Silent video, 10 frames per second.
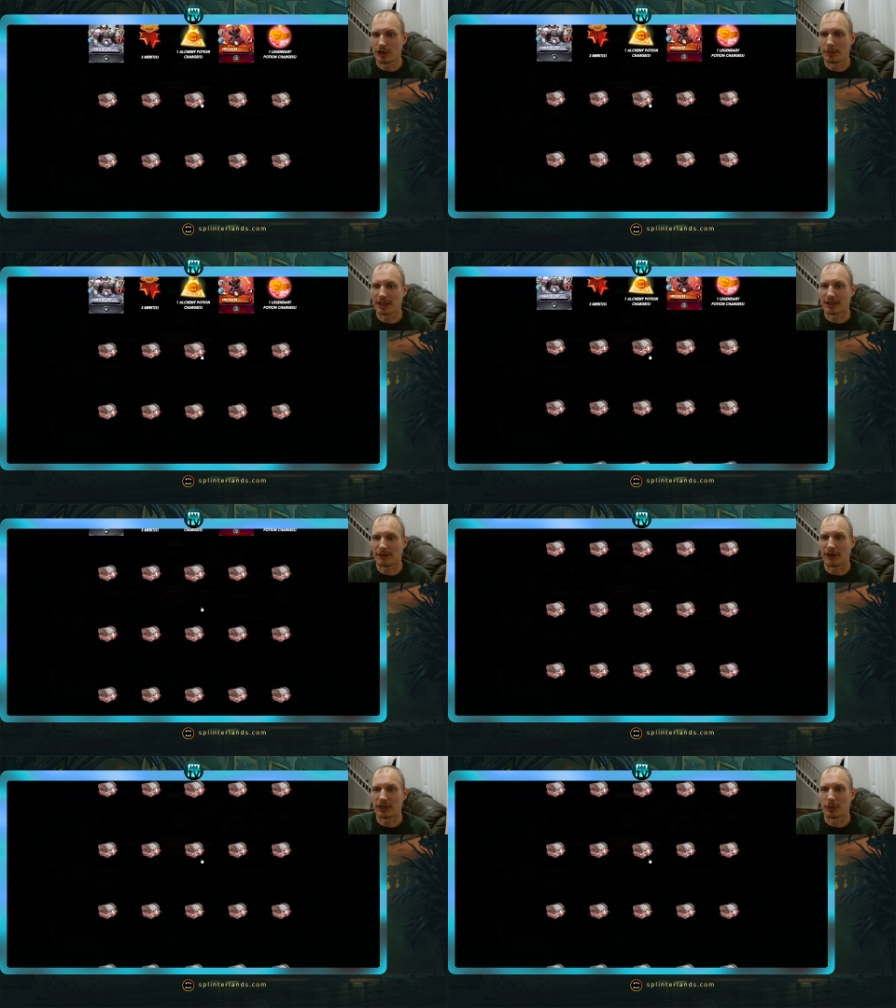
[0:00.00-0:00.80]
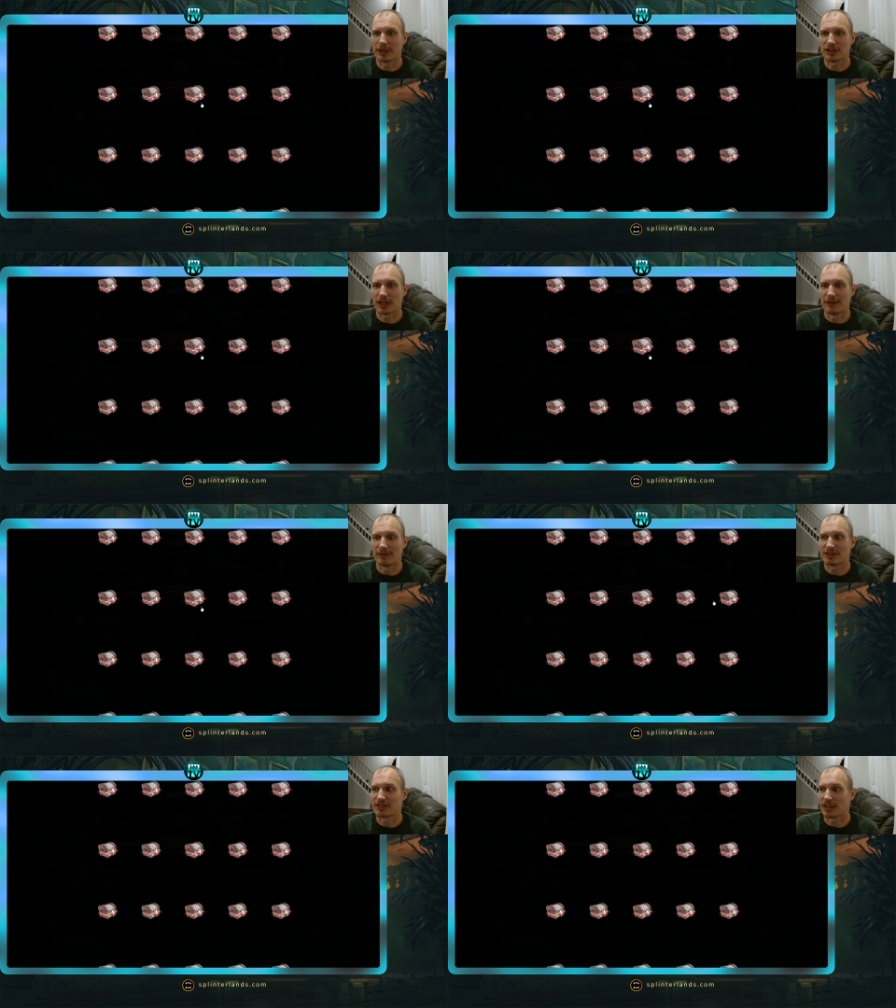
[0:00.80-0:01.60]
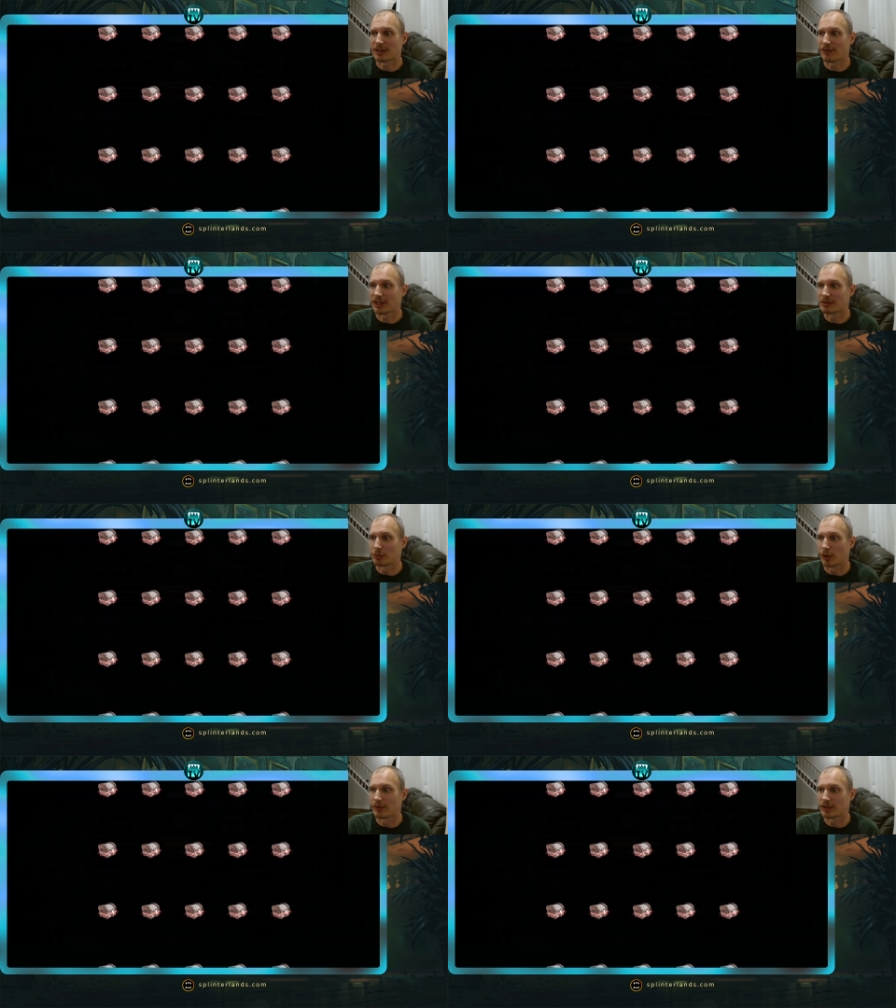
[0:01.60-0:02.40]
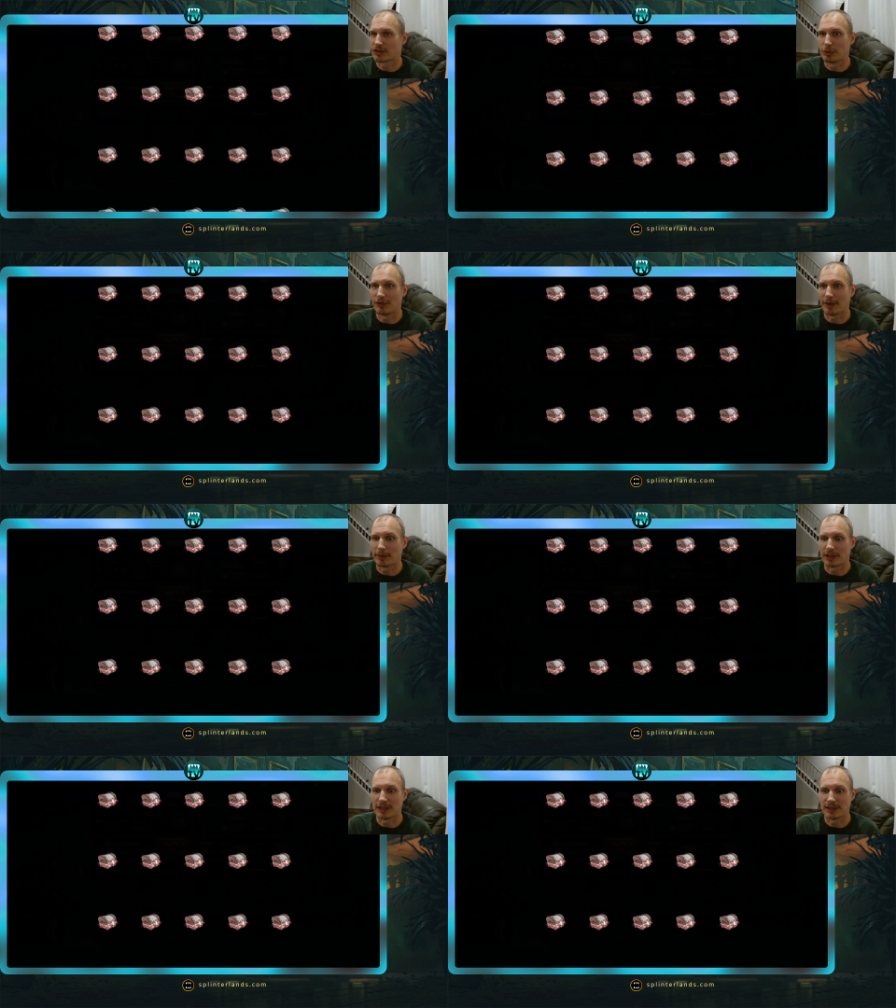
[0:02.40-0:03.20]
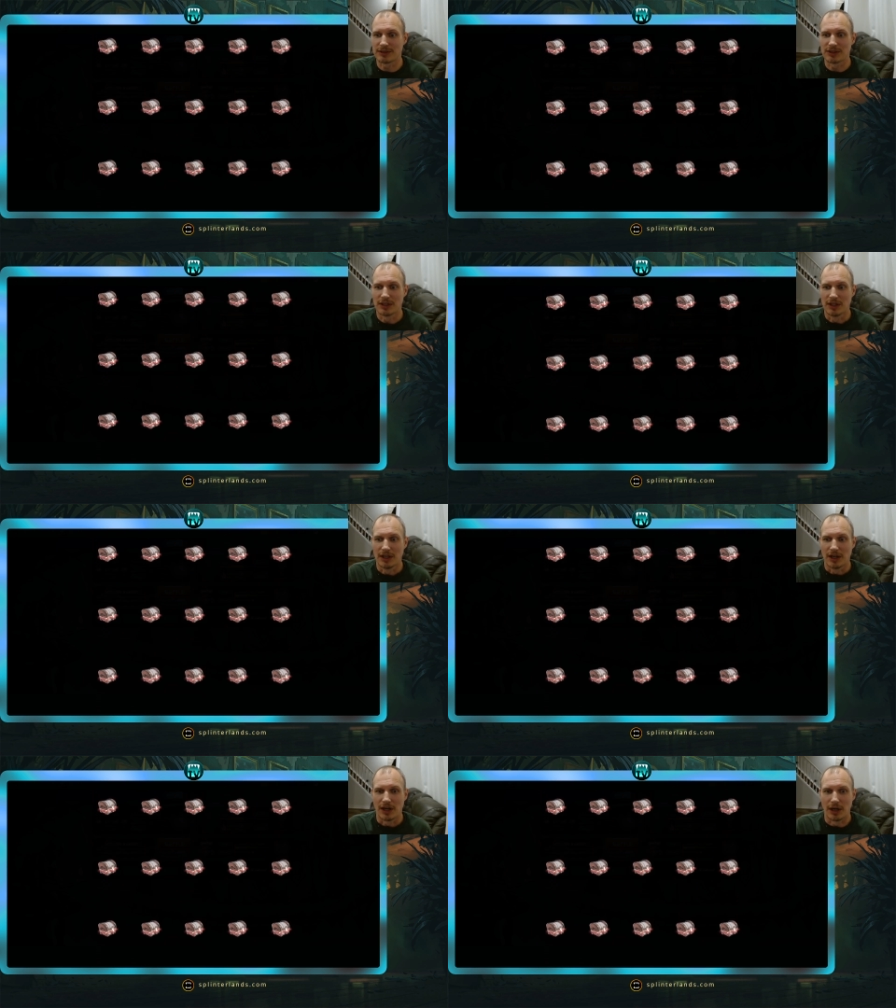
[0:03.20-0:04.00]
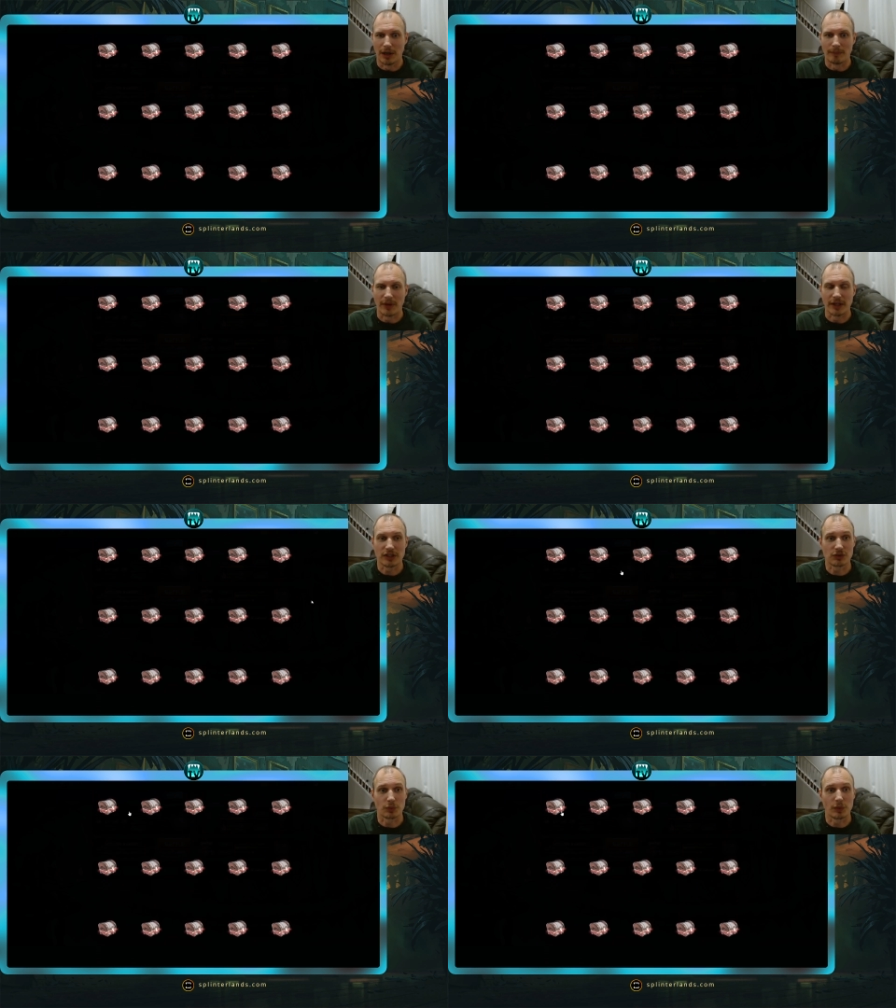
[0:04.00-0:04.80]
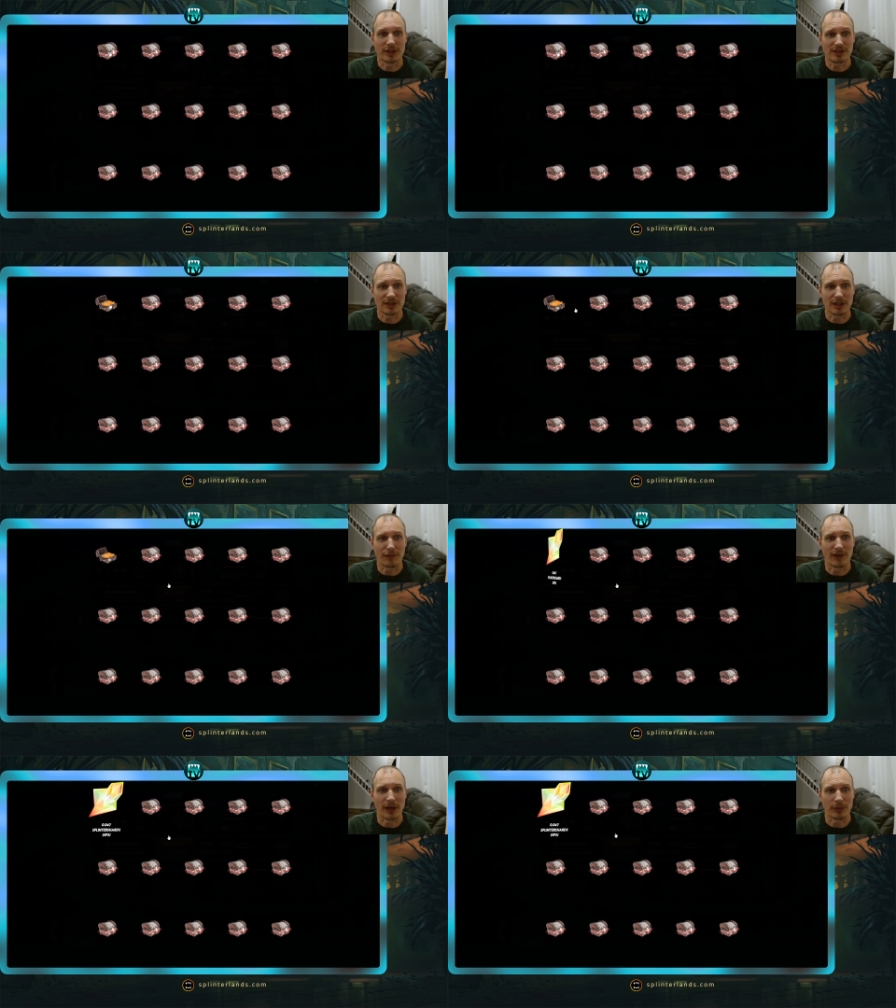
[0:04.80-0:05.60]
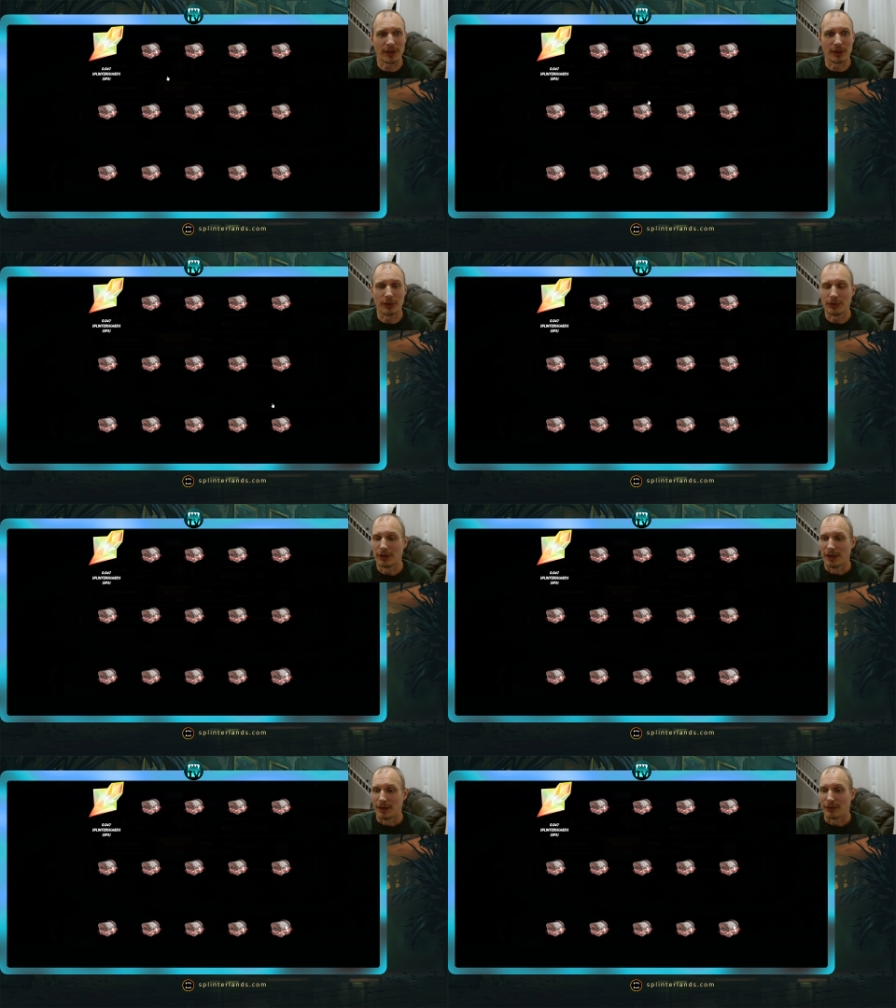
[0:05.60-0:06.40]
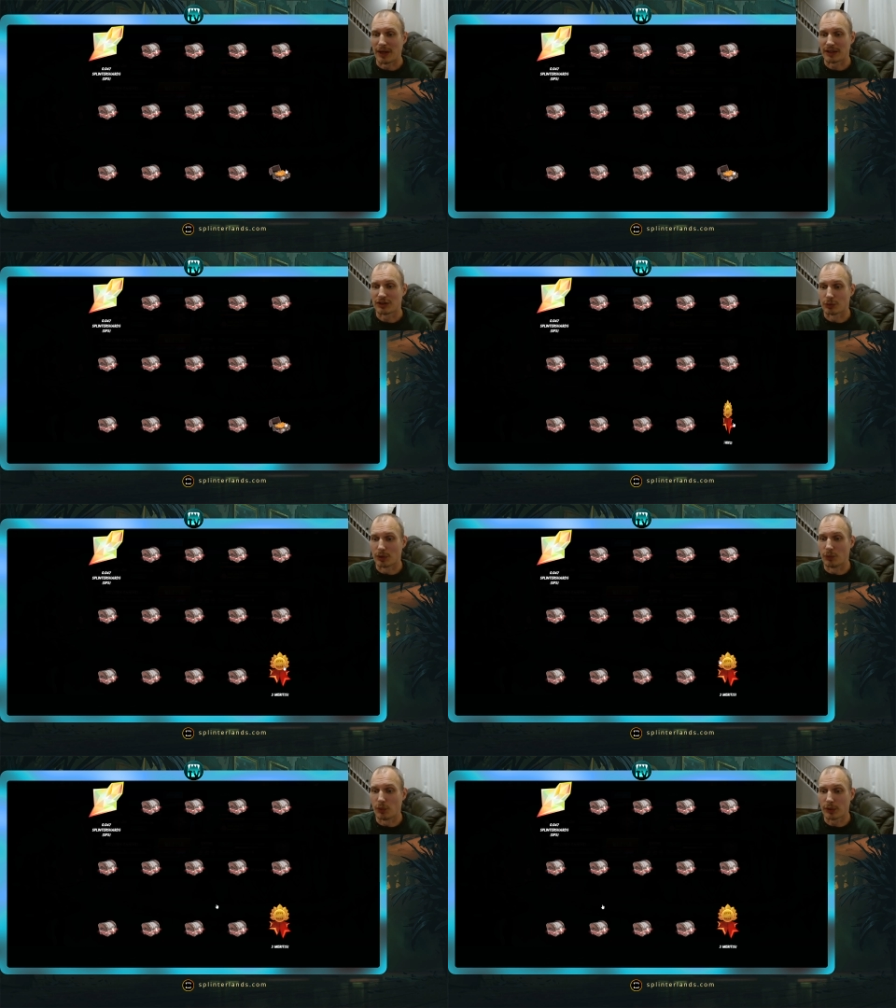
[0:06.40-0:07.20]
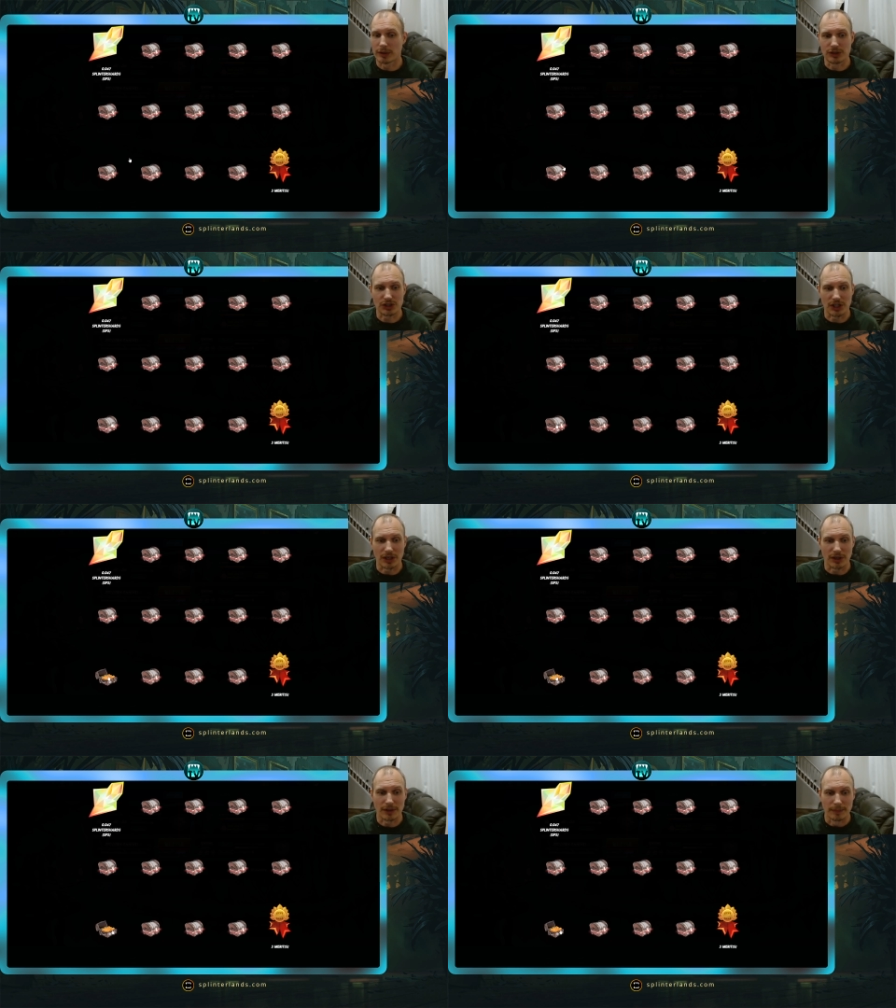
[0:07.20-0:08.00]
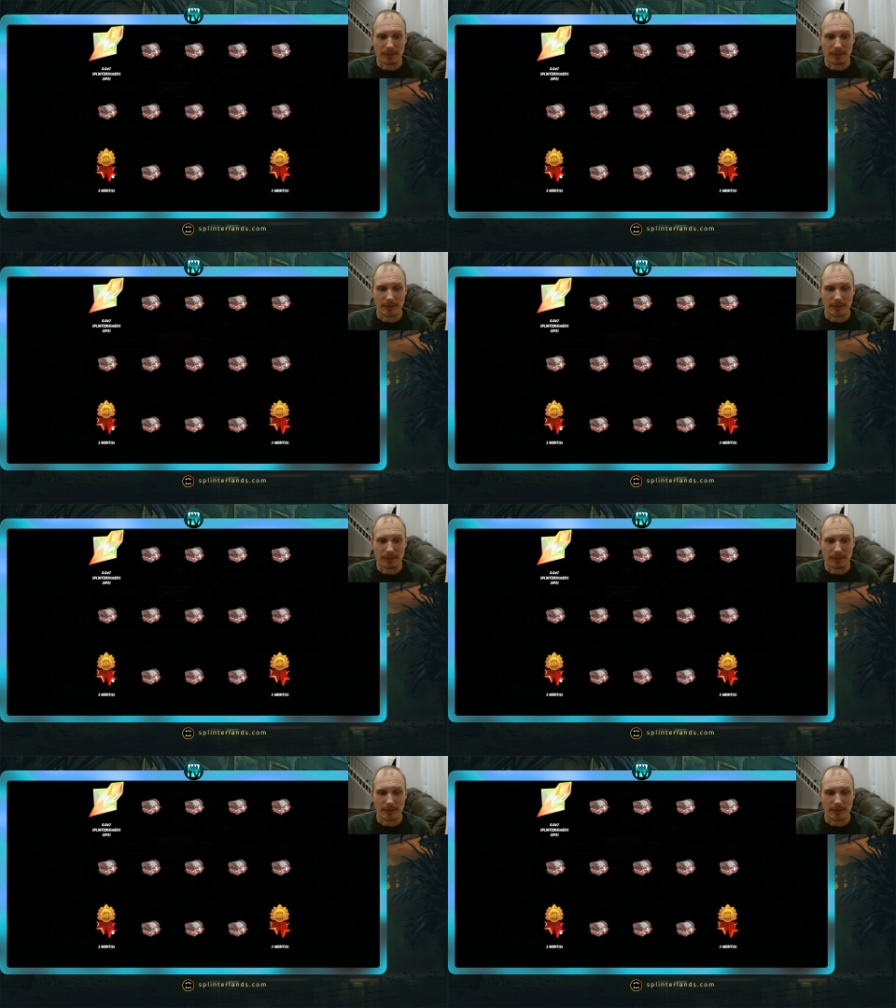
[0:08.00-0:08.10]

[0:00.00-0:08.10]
hoping that they find a way to kind of incentivize more of us to move up in leagues. Um, I just recently found out that the reward share